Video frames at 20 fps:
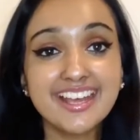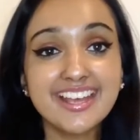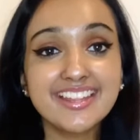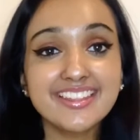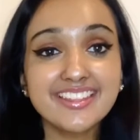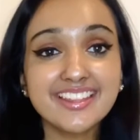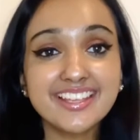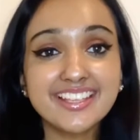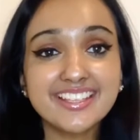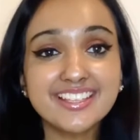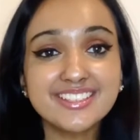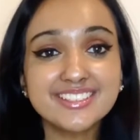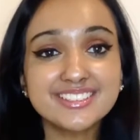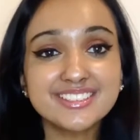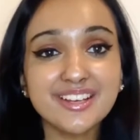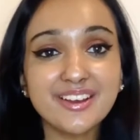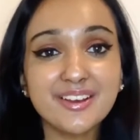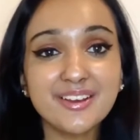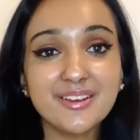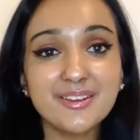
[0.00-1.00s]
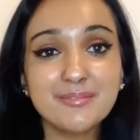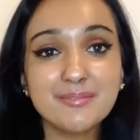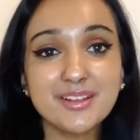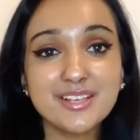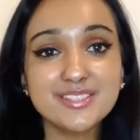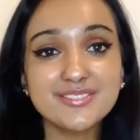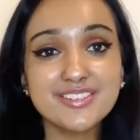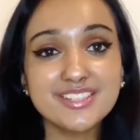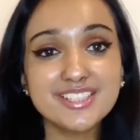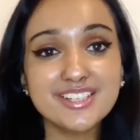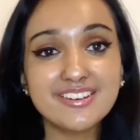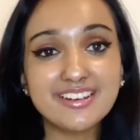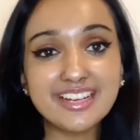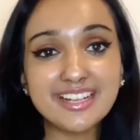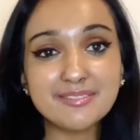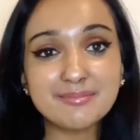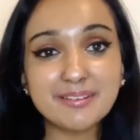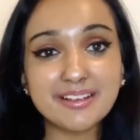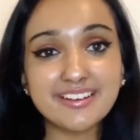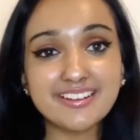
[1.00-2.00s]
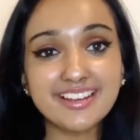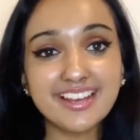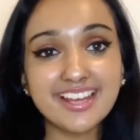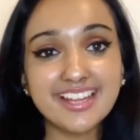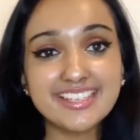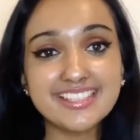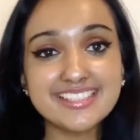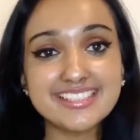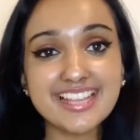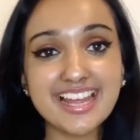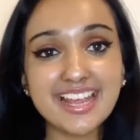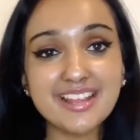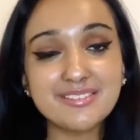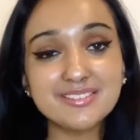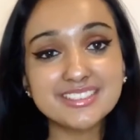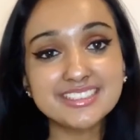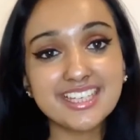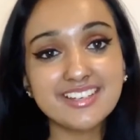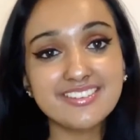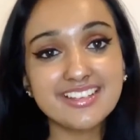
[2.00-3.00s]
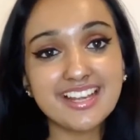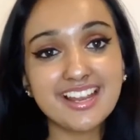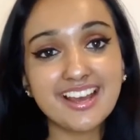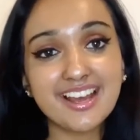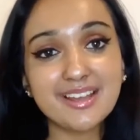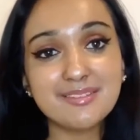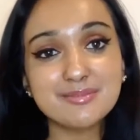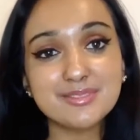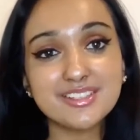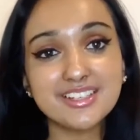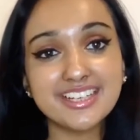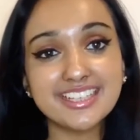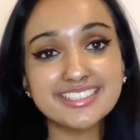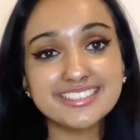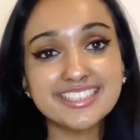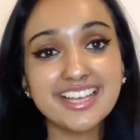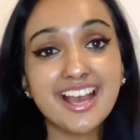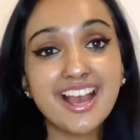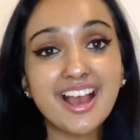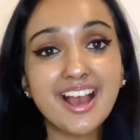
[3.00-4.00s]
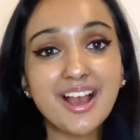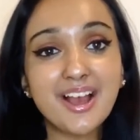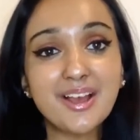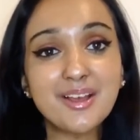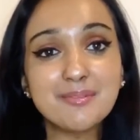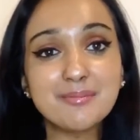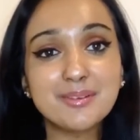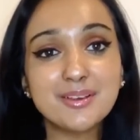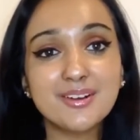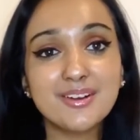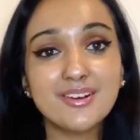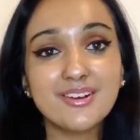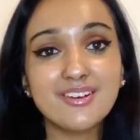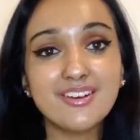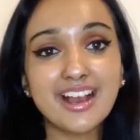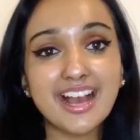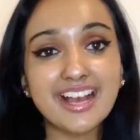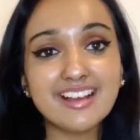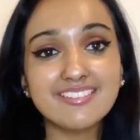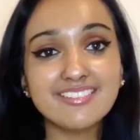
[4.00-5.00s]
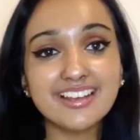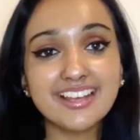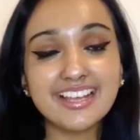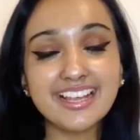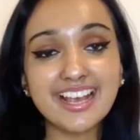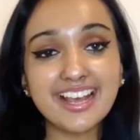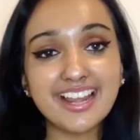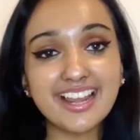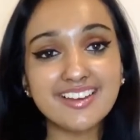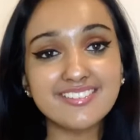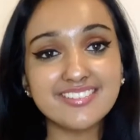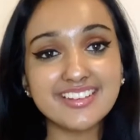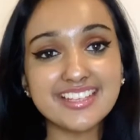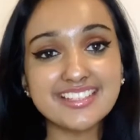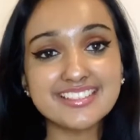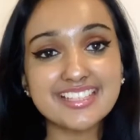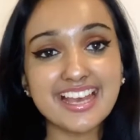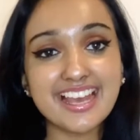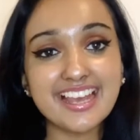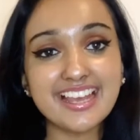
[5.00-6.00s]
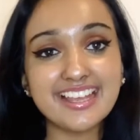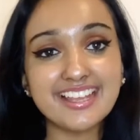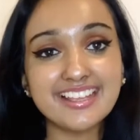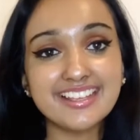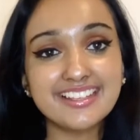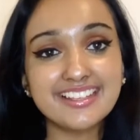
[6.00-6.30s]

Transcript: Thank you so much for joining me online today with Surrey Libraries. I hope you're all having a lovely day.